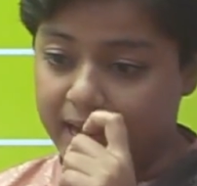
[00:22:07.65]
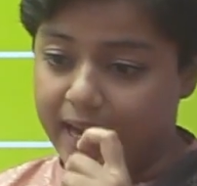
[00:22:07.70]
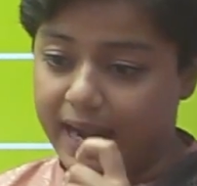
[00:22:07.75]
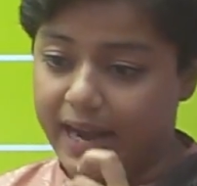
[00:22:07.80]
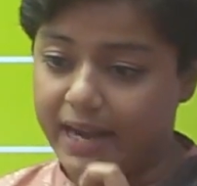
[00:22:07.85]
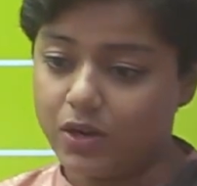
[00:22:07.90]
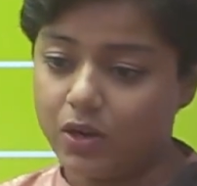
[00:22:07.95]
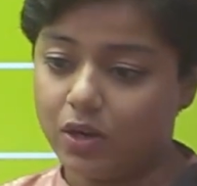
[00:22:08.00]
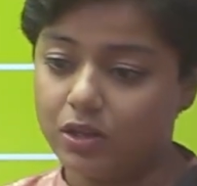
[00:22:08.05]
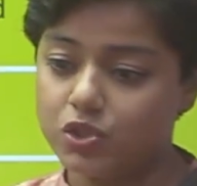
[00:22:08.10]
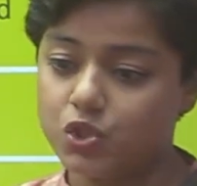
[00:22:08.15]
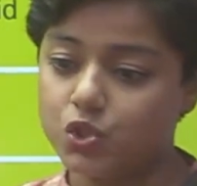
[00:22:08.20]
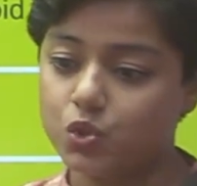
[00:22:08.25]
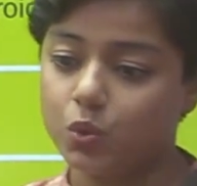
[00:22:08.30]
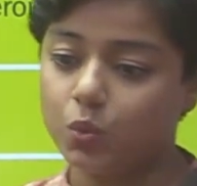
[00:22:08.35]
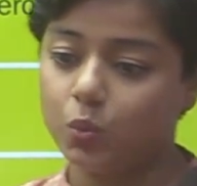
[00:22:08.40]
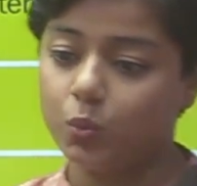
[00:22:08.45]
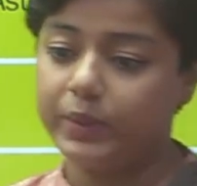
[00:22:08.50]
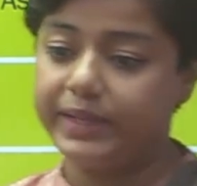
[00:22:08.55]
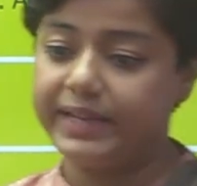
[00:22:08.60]
And also
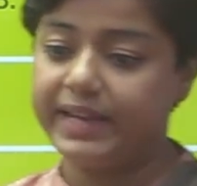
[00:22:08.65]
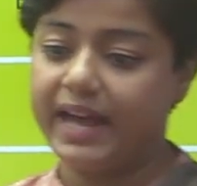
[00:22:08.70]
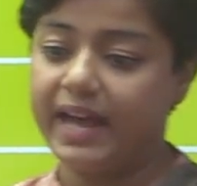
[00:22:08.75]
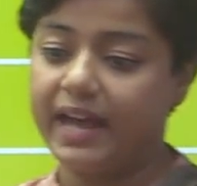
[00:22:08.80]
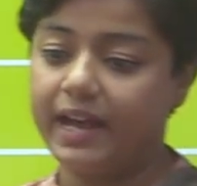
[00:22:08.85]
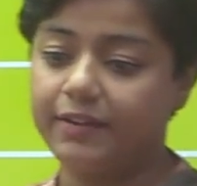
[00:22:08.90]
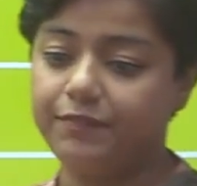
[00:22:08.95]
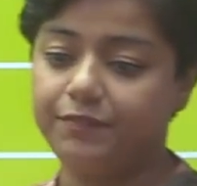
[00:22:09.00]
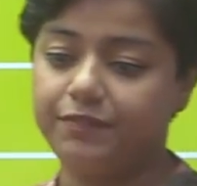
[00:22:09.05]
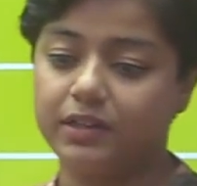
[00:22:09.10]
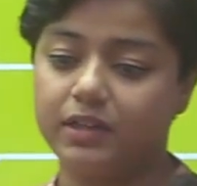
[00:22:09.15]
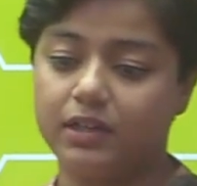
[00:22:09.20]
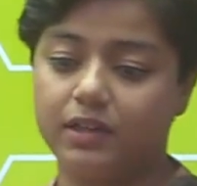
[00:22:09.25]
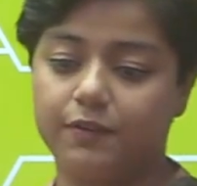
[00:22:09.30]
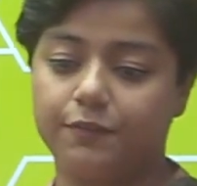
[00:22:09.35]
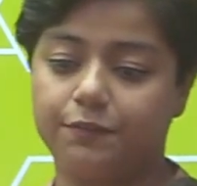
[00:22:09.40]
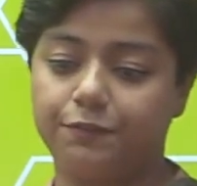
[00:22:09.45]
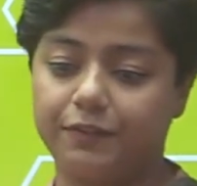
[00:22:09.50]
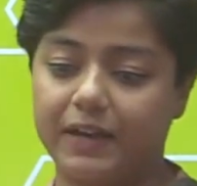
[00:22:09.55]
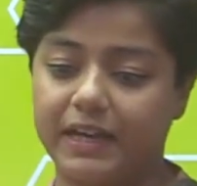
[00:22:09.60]
we
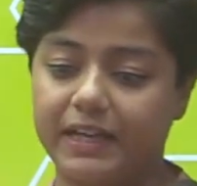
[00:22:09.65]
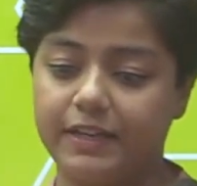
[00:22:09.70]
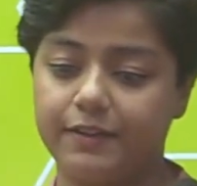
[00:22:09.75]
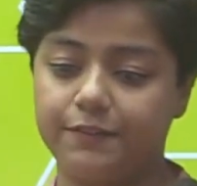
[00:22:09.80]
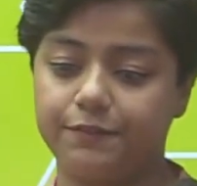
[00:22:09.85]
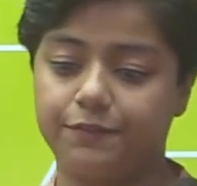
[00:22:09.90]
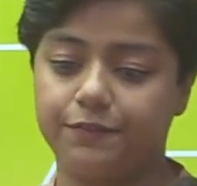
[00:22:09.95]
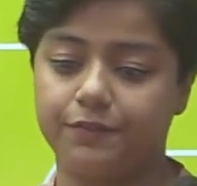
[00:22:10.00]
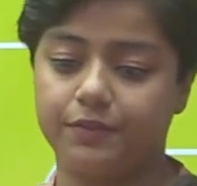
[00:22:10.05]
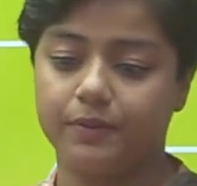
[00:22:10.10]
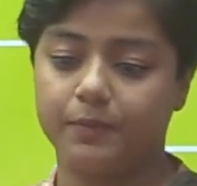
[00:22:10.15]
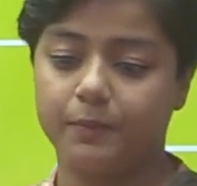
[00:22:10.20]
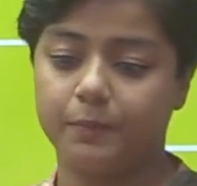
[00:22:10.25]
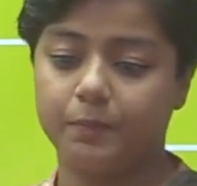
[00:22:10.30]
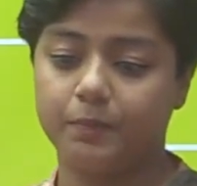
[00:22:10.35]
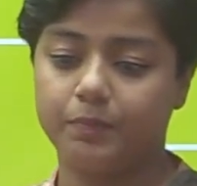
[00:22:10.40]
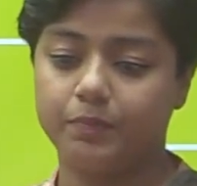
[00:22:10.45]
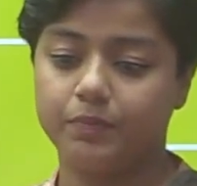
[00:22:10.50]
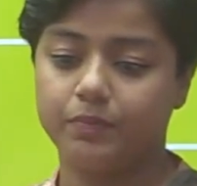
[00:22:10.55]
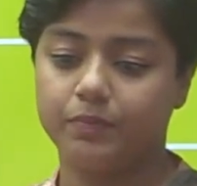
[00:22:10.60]
have 5
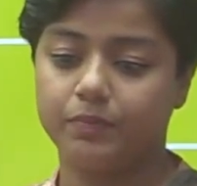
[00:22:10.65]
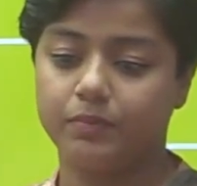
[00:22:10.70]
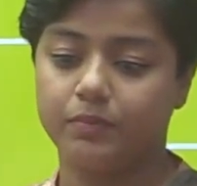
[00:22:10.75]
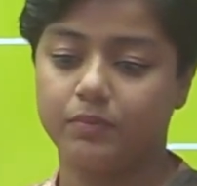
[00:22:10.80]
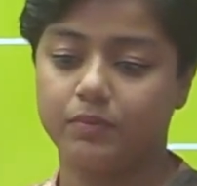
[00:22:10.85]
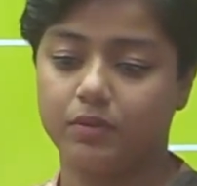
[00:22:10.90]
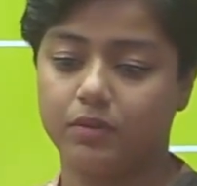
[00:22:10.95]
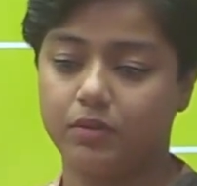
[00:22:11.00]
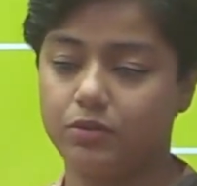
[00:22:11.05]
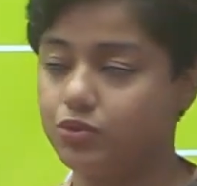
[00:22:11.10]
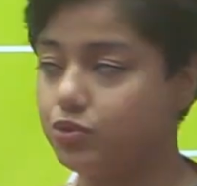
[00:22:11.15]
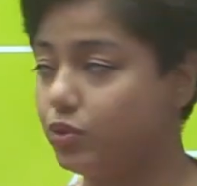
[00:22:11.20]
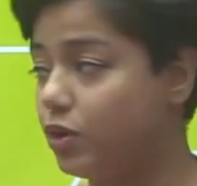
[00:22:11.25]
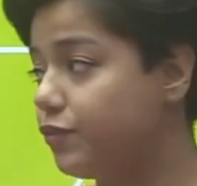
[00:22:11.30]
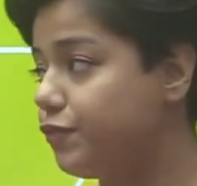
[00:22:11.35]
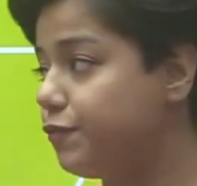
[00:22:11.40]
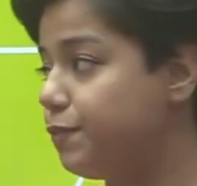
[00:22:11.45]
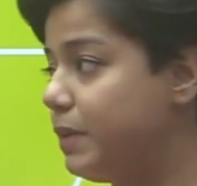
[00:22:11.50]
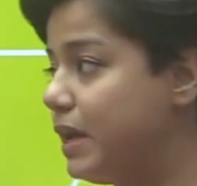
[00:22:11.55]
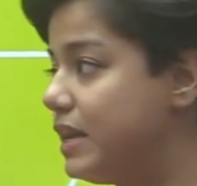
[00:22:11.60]

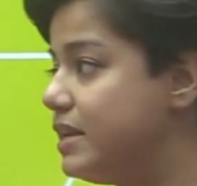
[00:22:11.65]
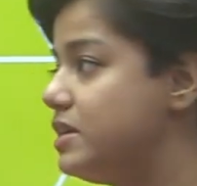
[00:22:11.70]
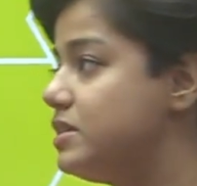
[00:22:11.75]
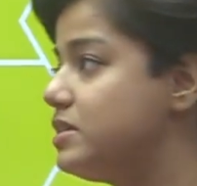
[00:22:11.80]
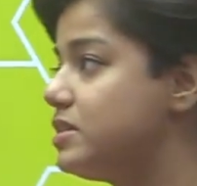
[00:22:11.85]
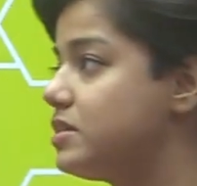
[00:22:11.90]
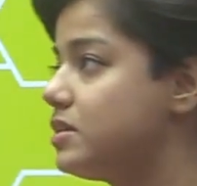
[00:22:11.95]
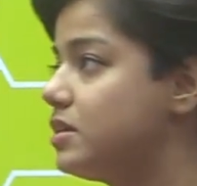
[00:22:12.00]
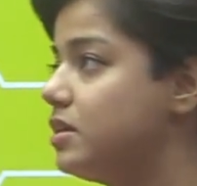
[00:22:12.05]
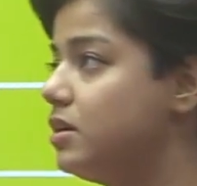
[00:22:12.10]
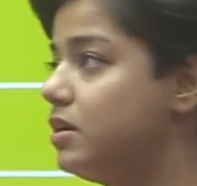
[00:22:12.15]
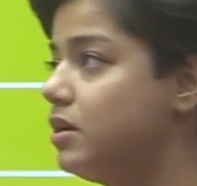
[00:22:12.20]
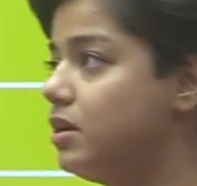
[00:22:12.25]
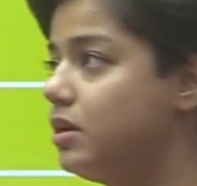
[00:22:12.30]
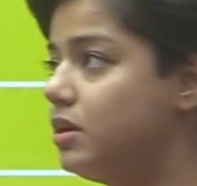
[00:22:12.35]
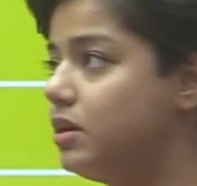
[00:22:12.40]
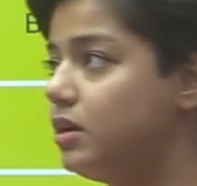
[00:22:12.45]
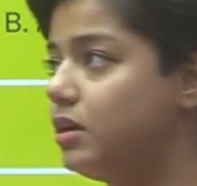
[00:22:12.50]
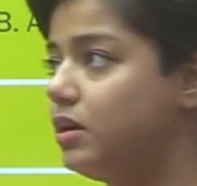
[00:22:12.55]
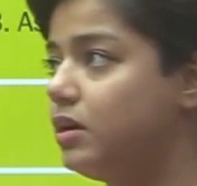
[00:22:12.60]
dwarf planets,
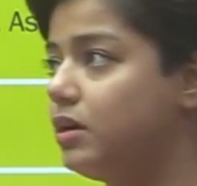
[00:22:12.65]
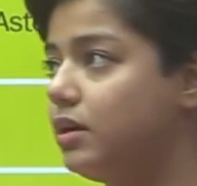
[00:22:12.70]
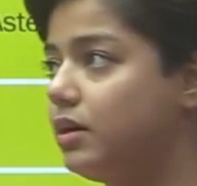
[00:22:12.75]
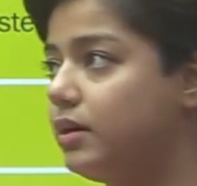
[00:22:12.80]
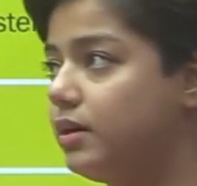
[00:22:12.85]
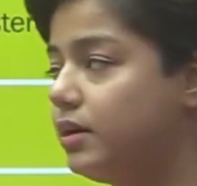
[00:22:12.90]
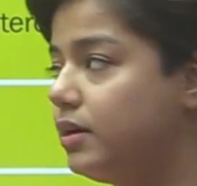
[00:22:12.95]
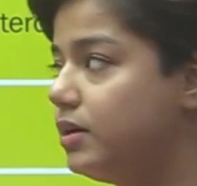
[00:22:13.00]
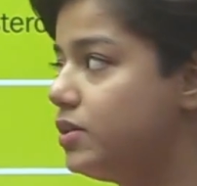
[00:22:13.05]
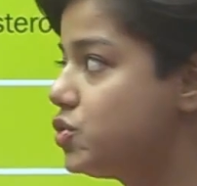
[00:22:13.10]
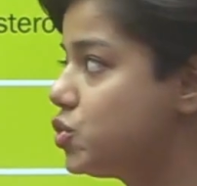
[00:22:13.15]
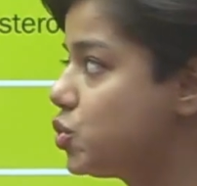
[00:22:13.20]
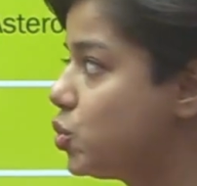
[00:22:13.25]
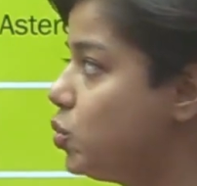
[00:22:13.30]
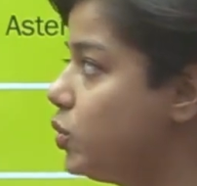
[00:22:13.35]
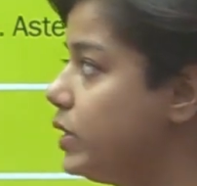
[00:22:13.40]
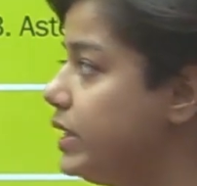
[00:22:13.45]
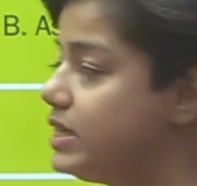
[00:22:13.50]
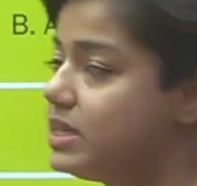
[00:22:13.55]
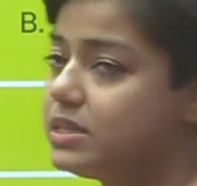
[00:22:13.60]

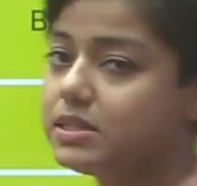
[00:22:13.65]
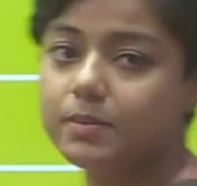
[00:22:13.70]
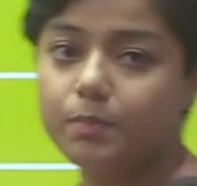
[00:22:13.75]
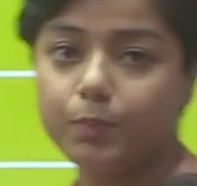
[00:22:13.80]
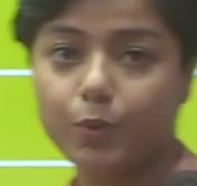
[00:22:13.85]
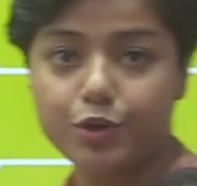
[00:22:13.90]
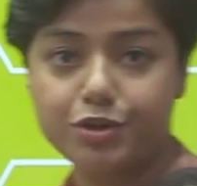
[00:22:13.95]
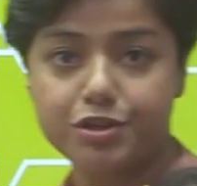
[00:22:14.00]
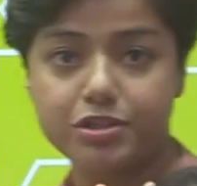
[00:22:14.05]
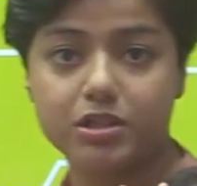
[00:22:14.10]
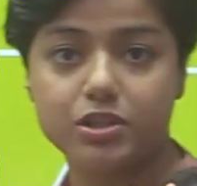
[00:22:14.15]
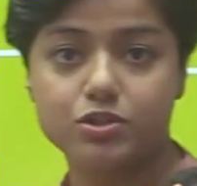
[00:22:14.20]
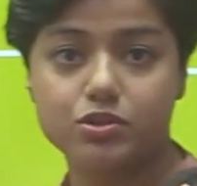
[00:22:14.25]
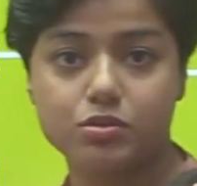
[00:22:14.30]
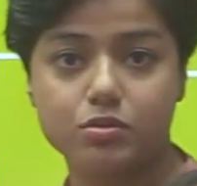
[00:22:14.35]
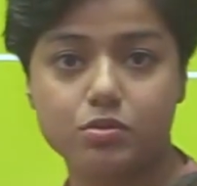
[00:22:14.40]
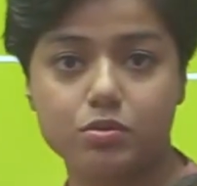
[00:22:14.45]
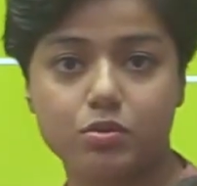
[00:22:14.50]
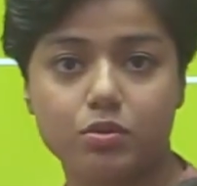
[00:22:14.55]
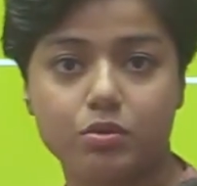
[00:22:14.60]
so it is important that
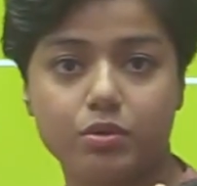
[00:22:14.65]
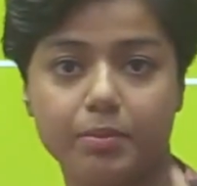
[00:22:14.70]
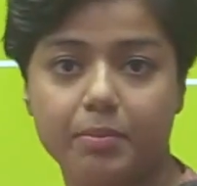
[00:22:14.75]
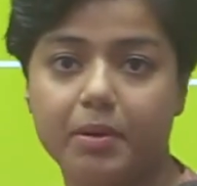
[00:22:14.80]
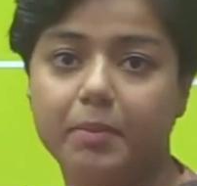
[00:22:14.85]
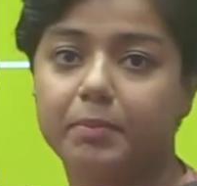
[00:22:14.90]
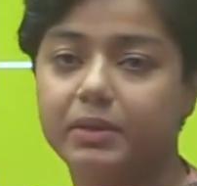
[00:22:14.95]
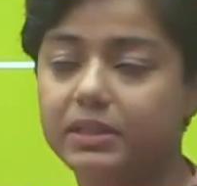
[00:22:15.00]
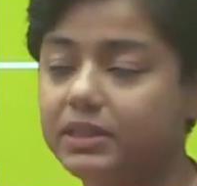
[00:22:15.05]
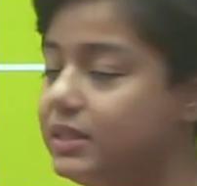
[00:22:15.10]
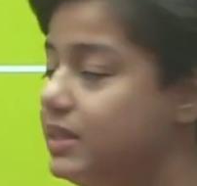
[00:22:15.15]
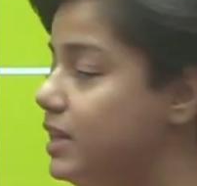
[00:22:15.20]
you remember the